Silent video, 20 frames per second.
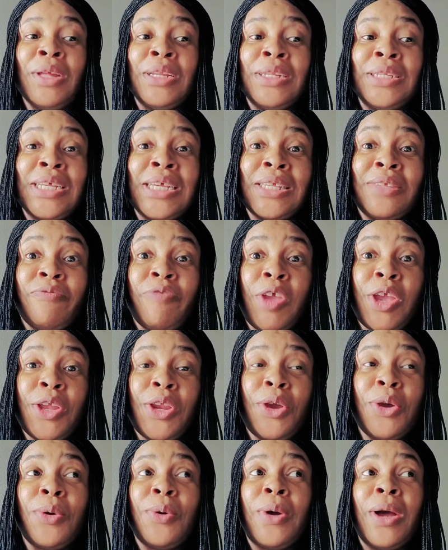This
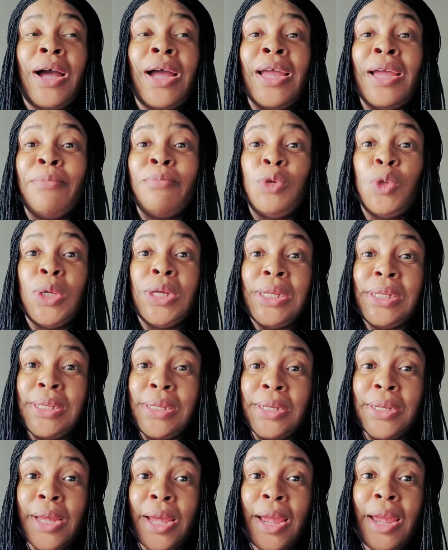video I am doing
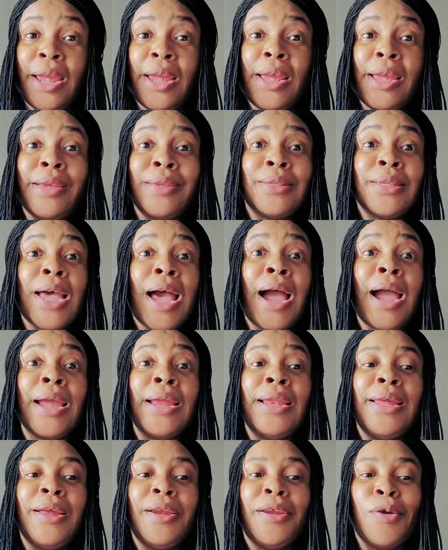today is
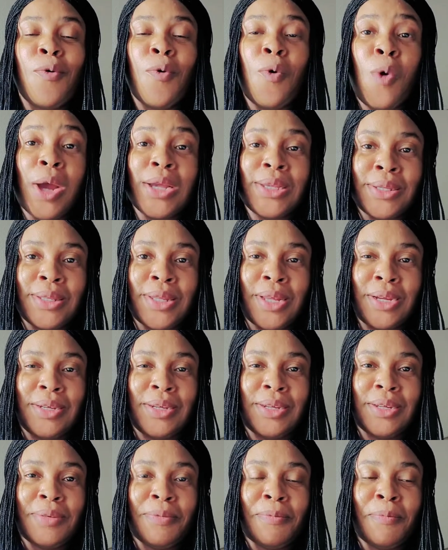highly
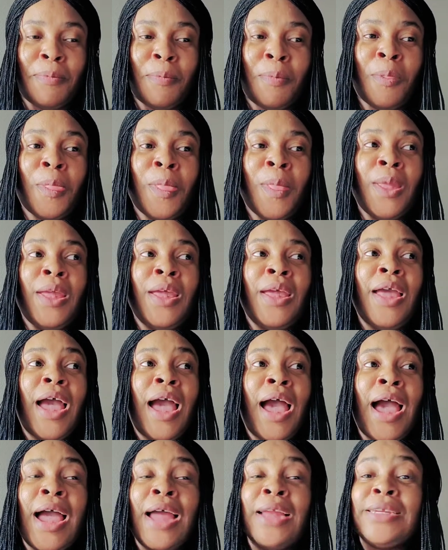requested.
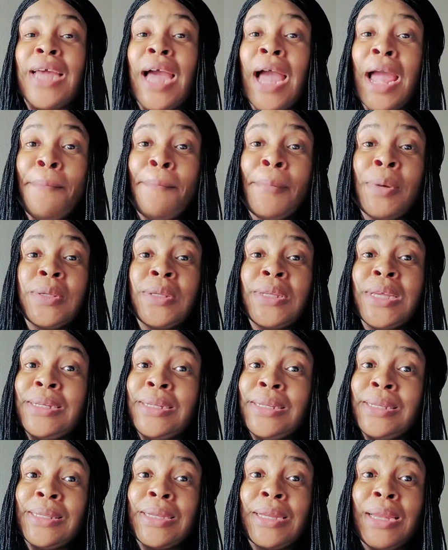And I must say
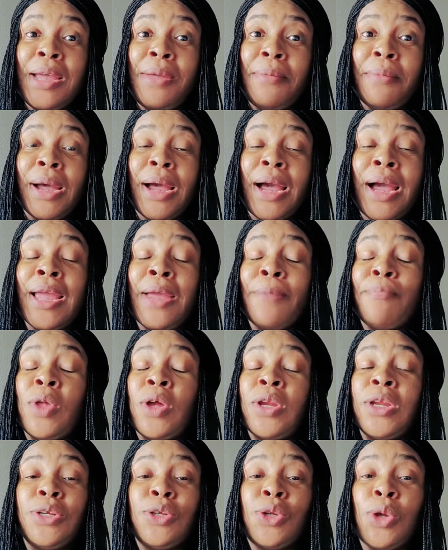disclaimer, I am
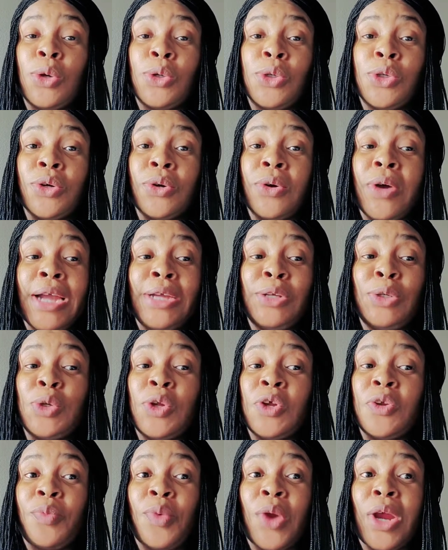not a doctor. I do
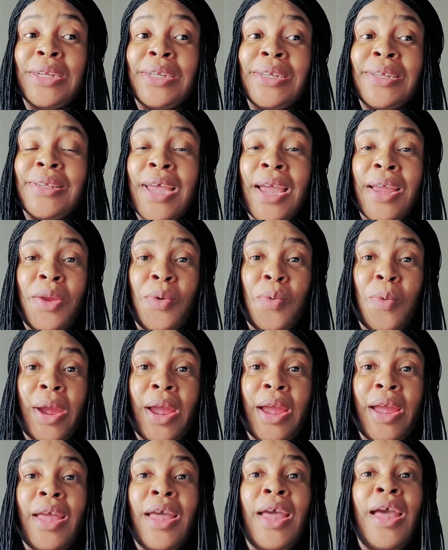not practice
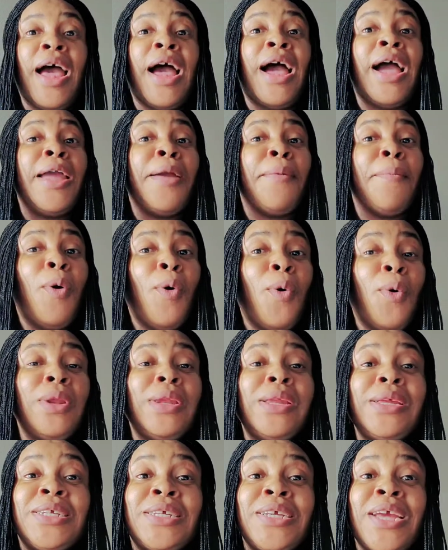anywhere. I am
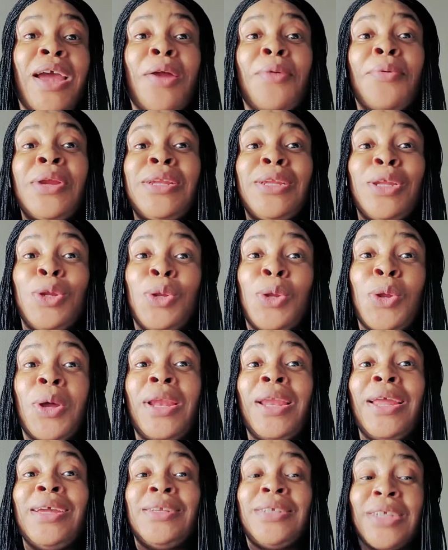only sharing the
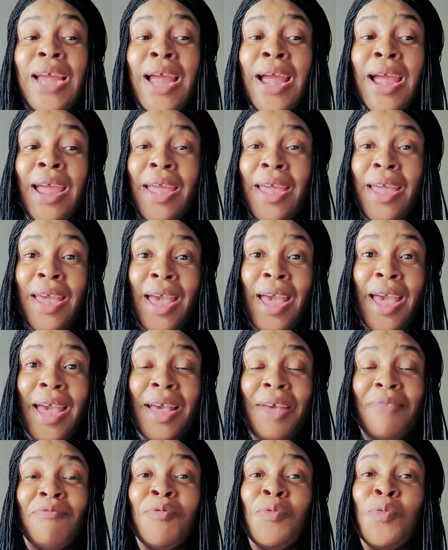knowledge I
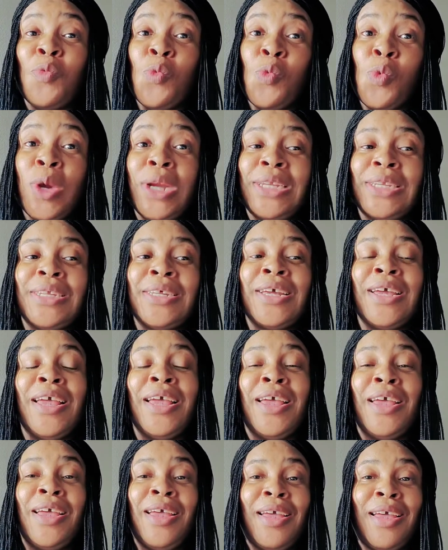have with
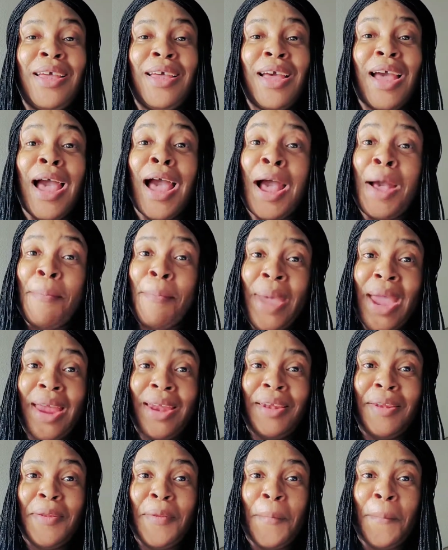
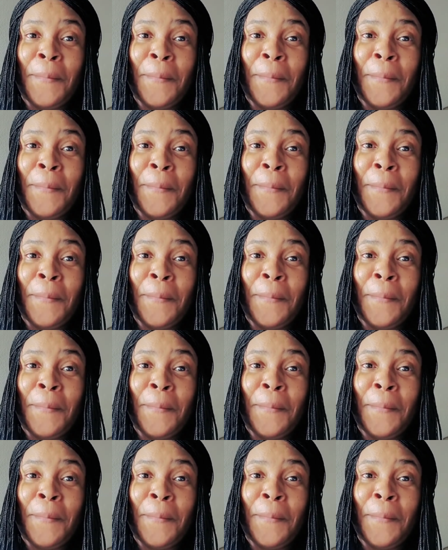Amen